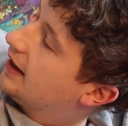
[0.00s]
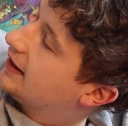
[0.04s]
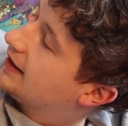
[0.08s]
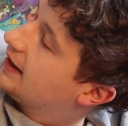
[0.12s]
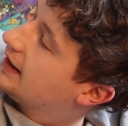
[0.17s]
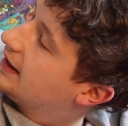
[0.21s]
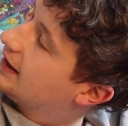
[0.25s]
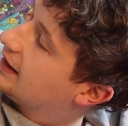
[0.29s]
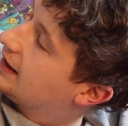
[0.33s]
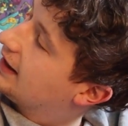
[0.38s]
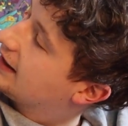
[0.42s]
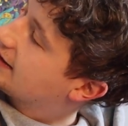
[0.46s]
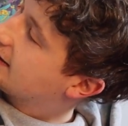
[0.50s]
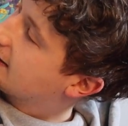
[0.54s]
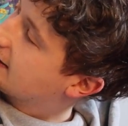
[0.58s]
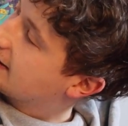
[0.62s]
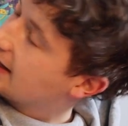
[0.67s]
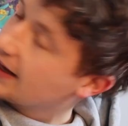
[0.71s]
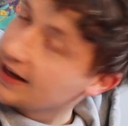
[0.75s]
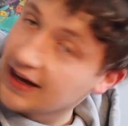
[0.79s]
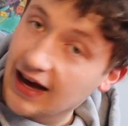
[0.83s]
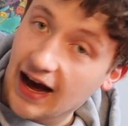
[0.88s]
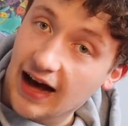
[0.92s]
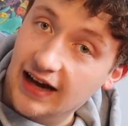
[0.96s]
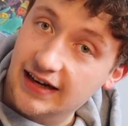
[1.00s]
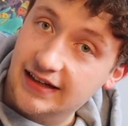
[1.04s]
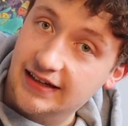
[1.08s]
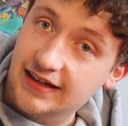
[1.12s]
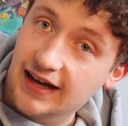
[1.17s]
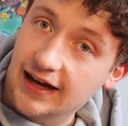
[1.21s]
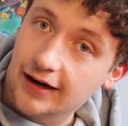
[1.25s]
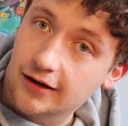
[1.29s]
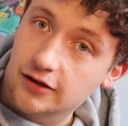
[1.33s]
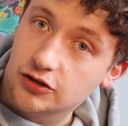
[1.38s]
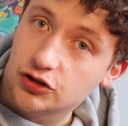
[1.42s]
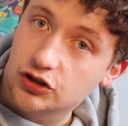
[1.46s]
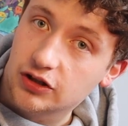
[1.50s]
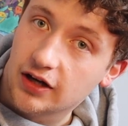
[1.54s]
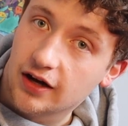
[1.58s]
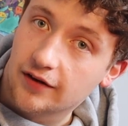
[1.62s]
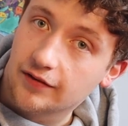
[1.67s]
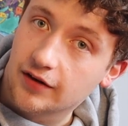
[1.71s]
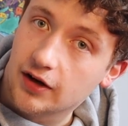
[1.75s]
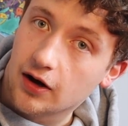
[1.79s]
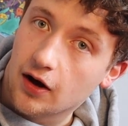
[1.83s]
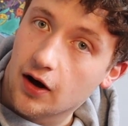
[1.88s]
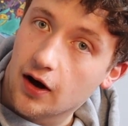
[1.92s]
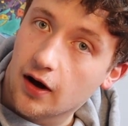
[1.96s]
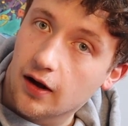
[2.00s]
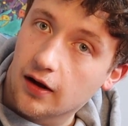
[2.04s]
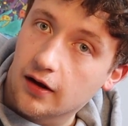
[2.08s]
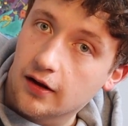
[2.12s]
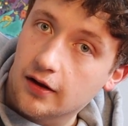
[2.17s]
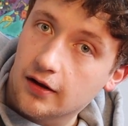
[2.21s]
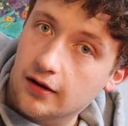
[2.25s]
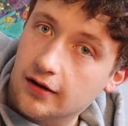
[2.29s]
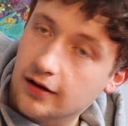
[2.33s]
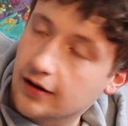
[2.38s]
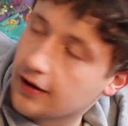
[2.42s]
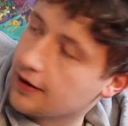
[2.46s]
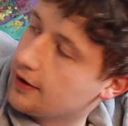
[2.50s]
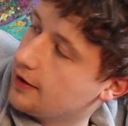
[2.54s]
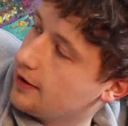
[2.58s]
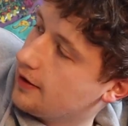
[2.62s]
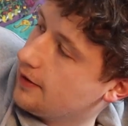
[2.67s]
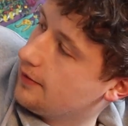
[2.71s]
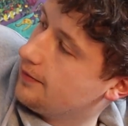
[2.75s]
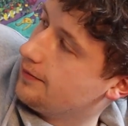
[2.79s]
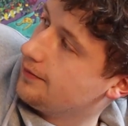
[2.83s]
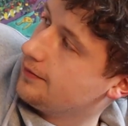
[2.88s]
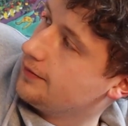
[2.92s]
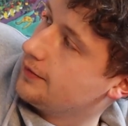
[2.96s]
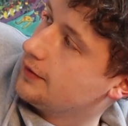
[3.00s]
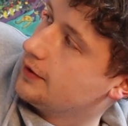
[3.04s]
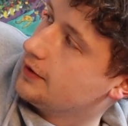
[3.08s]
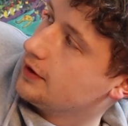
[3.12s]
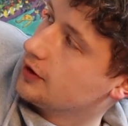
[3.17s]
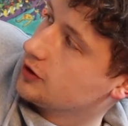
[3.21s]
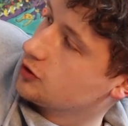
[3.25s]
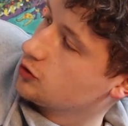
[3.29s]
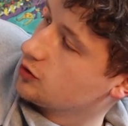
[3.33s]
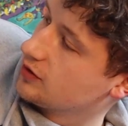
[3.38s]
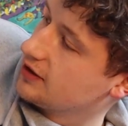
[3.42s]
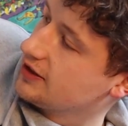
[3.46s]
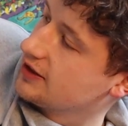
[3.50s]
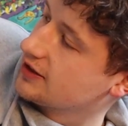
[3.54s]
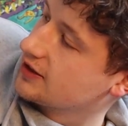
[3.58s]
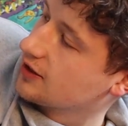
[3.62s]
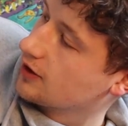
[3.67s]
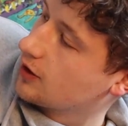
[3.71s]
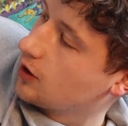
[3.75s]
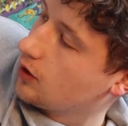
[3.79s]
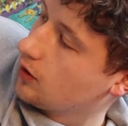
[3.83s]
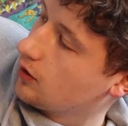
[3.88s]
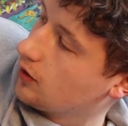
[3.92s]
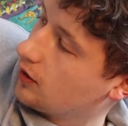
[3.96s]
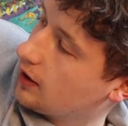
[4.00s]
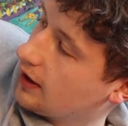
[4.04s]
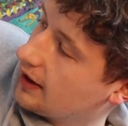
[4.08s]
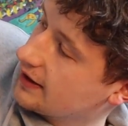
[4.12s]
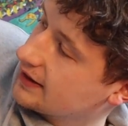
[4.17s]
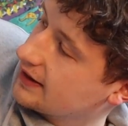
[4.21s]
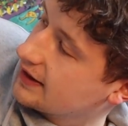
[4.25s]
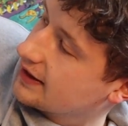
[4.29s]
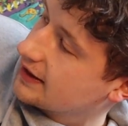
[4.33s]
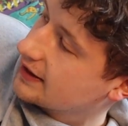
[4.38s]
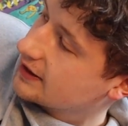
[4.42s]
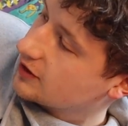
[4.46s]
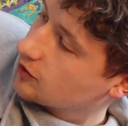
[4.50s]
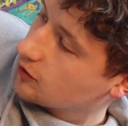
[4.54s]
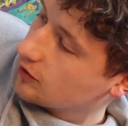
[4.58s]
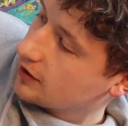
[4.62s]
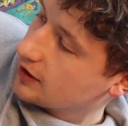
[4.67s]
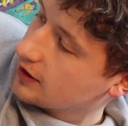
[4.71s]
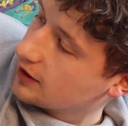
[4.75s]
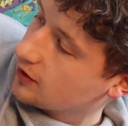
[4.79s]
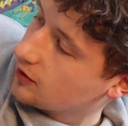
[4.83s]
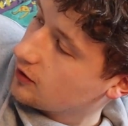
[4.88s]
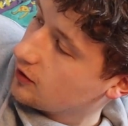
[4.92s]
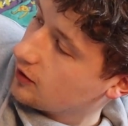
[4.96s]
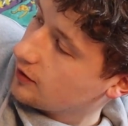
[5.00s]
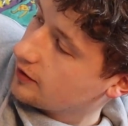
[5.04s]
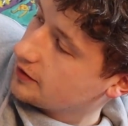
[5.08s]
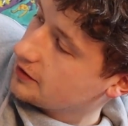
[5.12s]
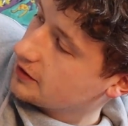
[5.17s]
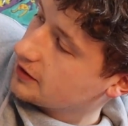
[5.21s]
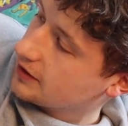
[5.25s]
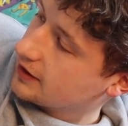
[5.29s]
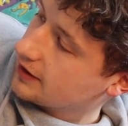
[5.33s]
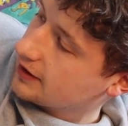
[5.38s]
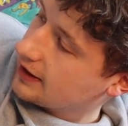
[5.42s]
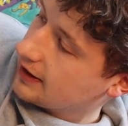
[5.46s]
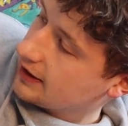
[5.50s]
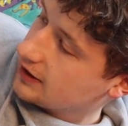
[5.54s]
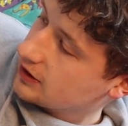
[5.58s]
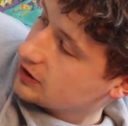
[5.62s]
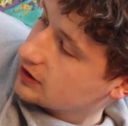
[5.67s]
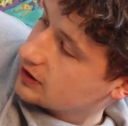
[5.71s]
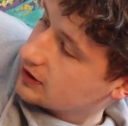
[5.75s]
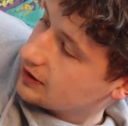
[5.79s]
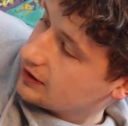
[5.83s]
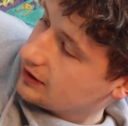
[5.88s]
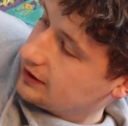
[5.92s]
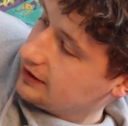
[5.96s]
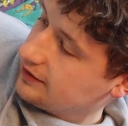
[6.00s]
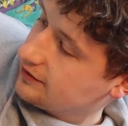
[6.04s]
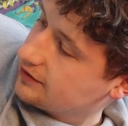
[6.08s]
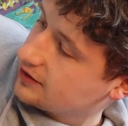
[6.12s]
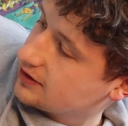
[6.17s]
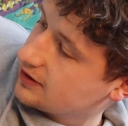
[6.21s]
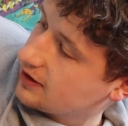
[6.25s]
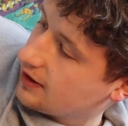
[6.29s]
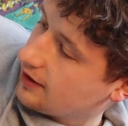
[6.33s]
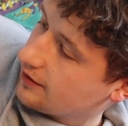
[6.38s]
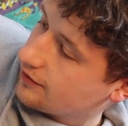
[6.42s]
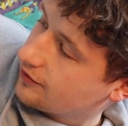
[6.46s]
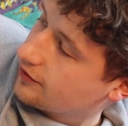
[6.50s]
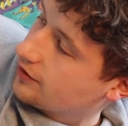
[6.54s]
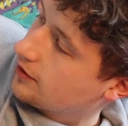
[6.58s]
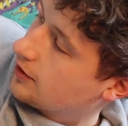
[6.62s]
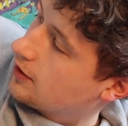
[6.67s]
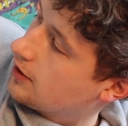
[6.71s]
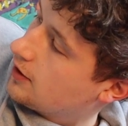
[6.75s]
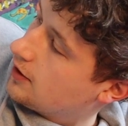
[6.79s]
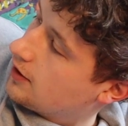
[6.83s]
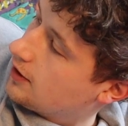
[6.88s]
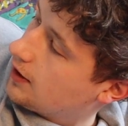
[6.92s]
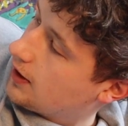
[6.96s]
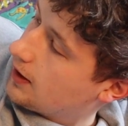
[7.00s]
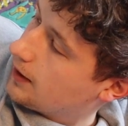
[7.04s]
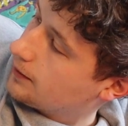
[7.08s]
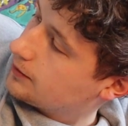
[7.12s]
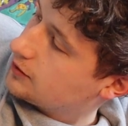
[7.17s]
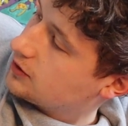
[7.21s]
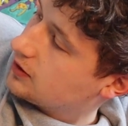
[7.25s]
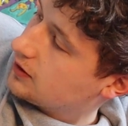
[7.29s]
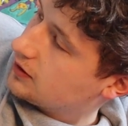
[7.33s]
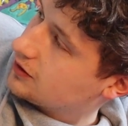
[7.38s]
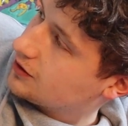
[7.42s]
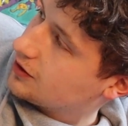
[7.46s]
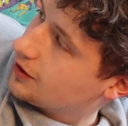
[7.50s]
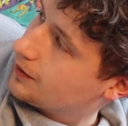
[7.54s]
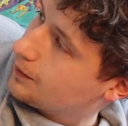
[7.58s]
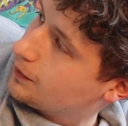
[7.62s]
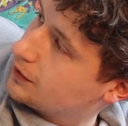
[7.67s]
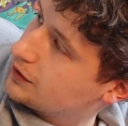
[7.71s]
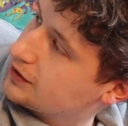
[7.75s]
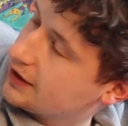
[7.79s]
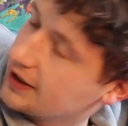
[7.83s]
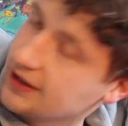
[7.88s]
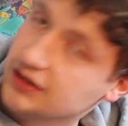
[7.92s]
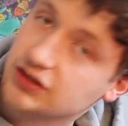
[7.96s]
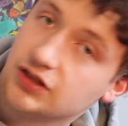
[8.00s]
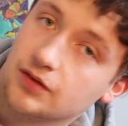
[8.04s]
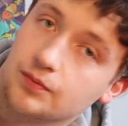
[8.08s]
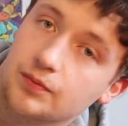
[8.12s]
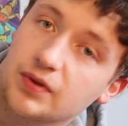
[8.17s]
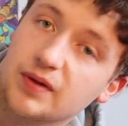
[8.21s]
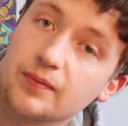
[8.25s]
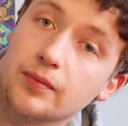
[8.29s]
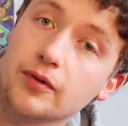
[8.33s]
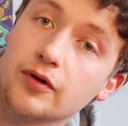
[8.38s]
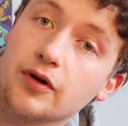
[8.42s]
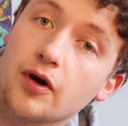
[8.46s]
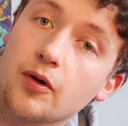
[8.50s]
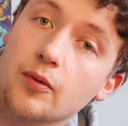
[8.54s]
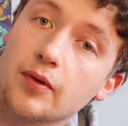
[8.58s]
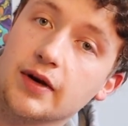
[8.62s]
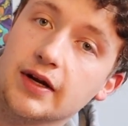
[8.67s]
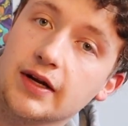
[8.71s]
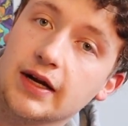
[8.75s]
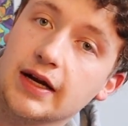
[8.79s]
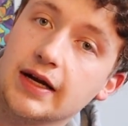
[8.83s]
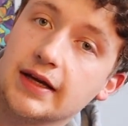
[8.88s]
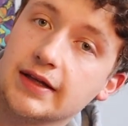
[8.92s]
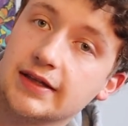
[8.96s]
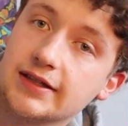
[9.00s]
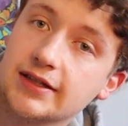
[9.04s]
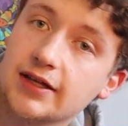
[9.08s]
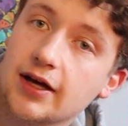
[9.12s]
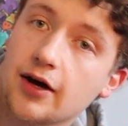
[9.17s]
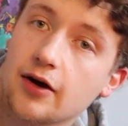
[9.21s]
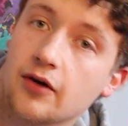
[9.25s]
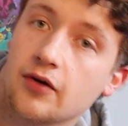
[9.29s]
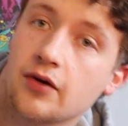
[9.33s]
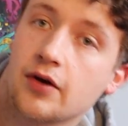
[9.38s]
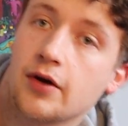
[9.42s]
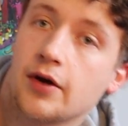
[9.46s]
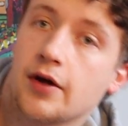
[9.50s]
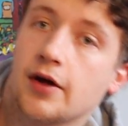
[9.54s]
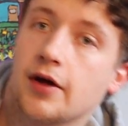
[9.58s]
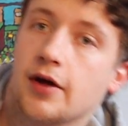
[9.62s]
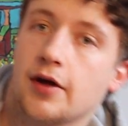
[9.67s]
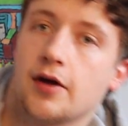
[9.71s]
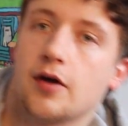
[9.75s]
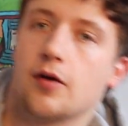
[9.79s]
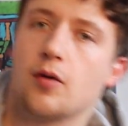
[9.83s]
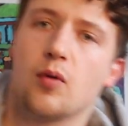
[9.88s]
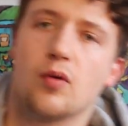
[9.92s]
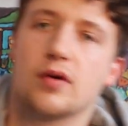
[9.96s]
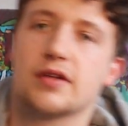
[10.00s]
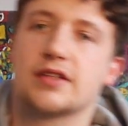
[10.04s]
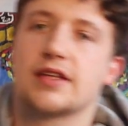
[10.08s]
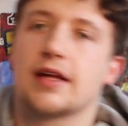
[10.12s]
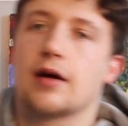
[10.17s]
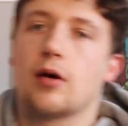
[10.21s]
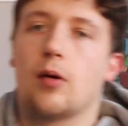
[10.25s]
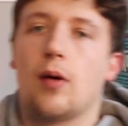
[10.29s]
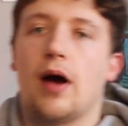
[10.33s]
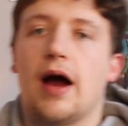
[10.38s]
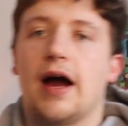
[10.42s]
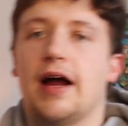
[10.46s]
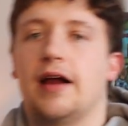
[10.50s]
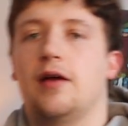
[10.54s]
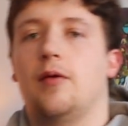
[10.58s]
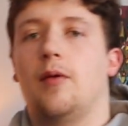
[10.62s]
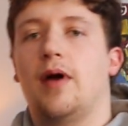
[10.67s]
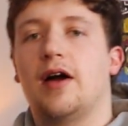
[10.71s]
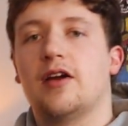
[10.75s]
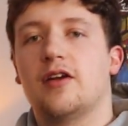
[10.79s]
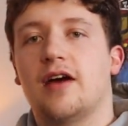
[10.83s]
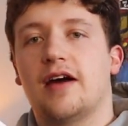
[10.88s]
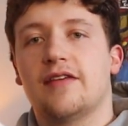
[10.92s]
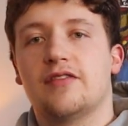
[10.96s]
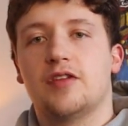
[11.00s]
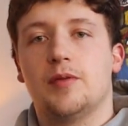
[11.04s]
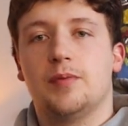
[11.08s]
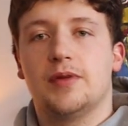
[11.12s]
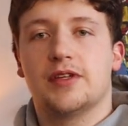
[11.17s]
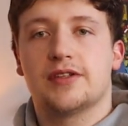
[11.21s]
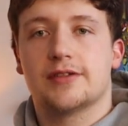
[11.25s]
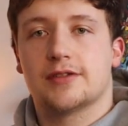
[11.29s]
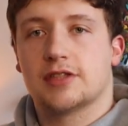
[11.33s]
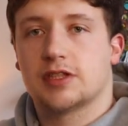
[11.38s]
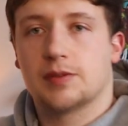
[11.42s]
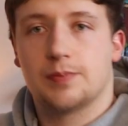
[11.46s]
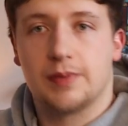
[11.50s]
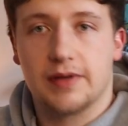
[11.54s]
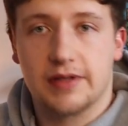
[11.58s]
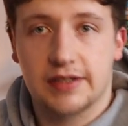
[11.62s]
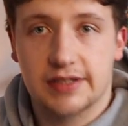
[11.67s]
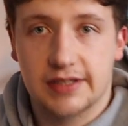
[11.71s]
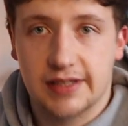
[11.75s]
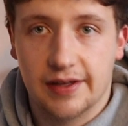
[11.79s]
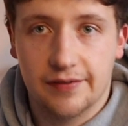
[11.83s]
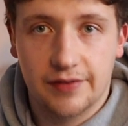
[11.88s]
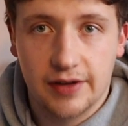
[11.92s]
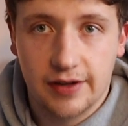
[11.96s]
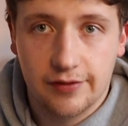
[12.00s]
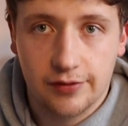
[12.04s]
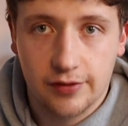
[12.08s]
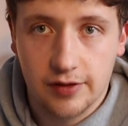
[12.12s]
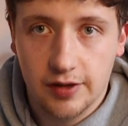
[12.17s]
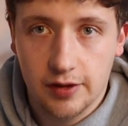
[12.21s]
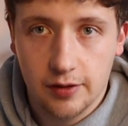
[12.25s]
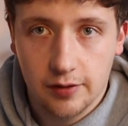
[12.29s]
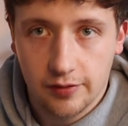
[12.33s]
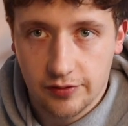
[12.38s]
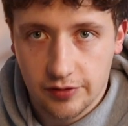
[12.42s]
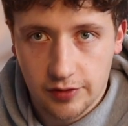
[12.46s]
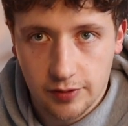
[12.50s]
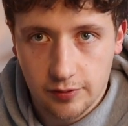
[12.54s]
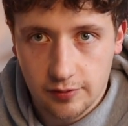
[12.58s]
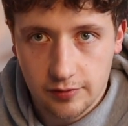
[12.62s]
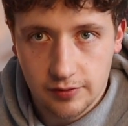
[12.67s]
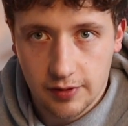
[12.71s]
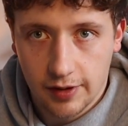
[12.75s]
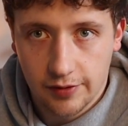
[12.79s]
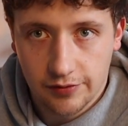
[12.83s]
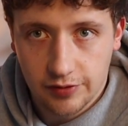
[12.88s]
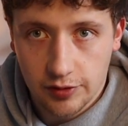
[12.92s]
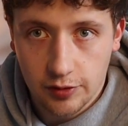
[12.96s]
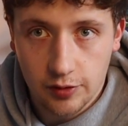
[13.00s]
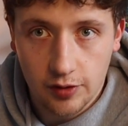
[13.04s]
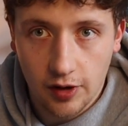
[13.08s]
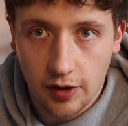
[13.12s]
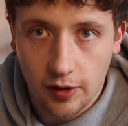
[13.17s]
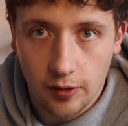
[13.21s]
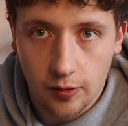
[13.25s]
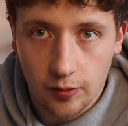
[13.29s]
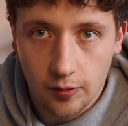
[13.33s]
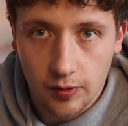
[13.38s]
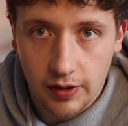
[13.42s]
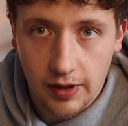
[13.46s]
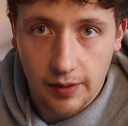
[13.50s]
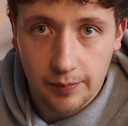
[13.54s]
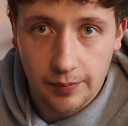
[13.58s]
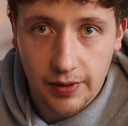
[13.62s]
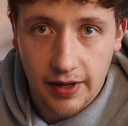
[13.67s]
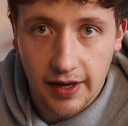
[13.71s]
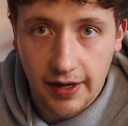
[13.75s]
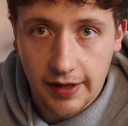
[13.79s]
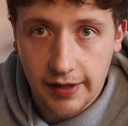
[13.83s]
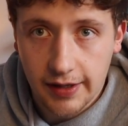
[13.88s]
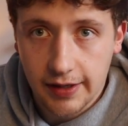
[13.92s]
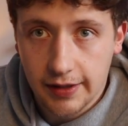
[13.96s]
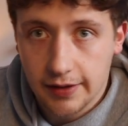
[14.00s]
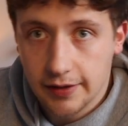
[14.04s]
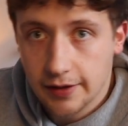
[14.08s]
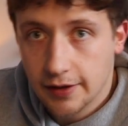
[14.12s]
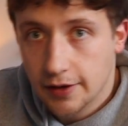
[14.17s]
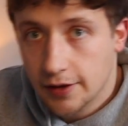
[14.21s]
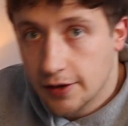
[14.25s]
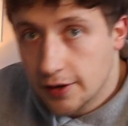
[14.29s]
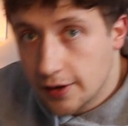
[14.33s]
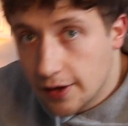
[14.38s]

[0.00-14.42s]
kind of like the chaotic energy of it all. The trees are cool. I think it's really cool when you can kind of just leave stuff up to interpretation. People know what it is. So it's like, why do I have to be so specific for you if you know what I'm painting?